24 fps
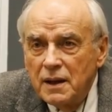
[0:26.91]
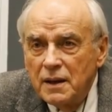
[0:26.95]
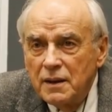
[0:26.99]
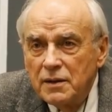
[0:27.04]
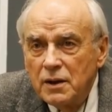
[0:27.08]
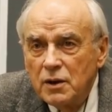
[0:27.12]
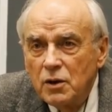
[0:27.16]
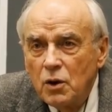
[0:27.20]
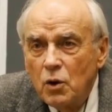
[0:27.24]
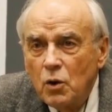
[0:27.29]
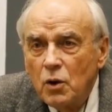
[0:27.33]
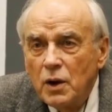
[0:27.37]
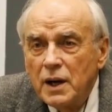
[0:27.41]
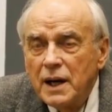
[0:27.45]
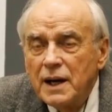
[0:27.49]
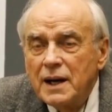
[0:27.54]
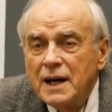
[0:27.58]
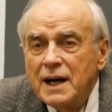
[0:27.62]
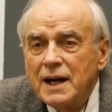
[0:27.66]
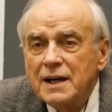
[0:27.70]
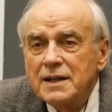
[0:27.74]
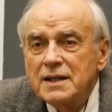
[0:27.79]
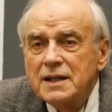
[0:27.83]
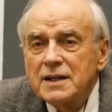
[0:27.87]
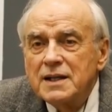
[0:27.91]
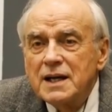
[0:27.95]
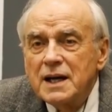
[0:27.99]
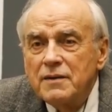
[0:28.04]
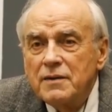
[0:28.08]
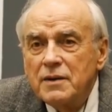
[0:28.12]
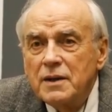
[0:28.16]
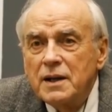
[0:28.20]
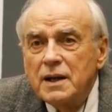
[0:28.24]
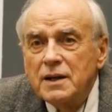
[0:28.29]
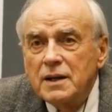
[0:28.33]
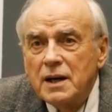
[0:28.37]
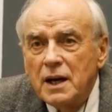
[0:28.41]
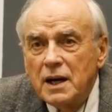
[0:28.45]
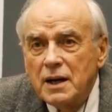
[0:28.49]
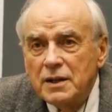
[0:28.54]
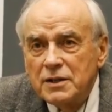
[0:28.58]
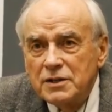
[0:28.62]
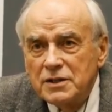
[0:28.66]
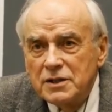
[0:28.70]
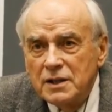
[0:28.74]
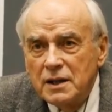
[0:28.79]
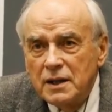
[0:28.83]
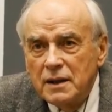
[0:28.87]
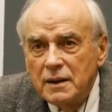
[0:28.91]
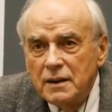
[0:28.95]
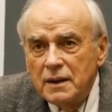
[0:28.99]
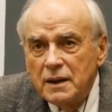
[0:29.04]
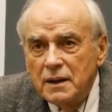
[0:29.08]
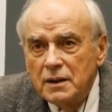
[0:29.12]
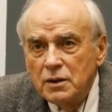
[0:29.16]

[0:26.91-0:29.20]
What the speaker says: The coin has a definite answer.